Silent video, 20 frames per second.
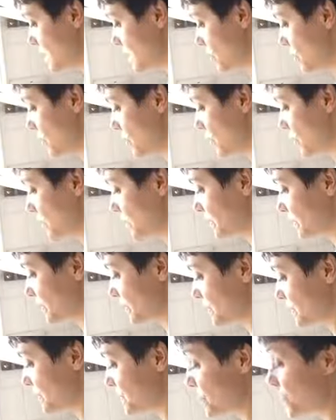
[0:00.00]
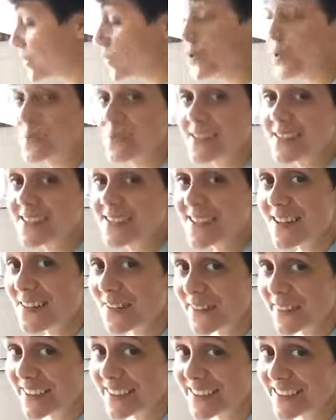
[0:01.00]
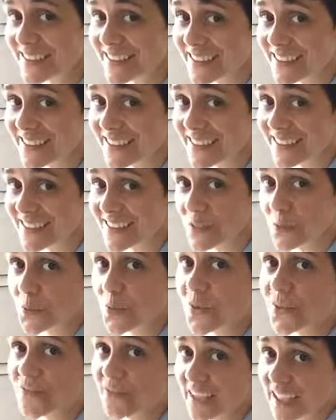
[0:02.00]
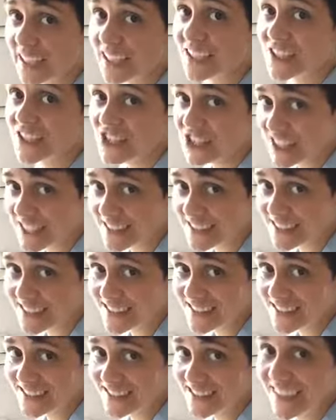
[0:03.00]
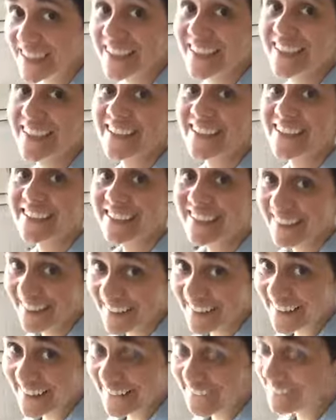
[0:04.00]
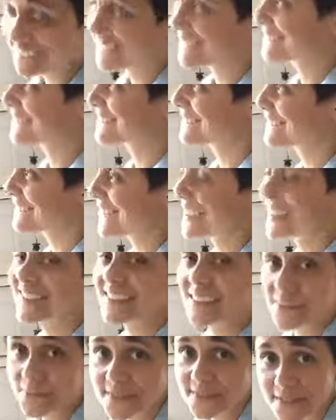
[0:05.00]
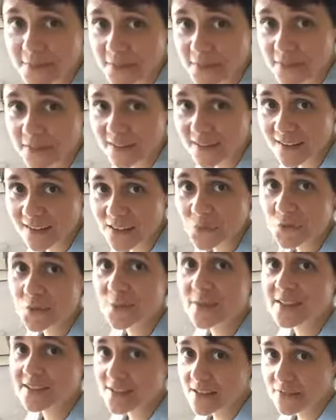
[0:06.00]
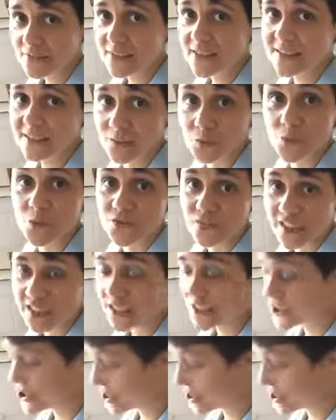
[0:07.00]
what we'll do is we will be stuffing these with vegan cheese. Yeah, you heard me right, we'll be stuffing them with vegan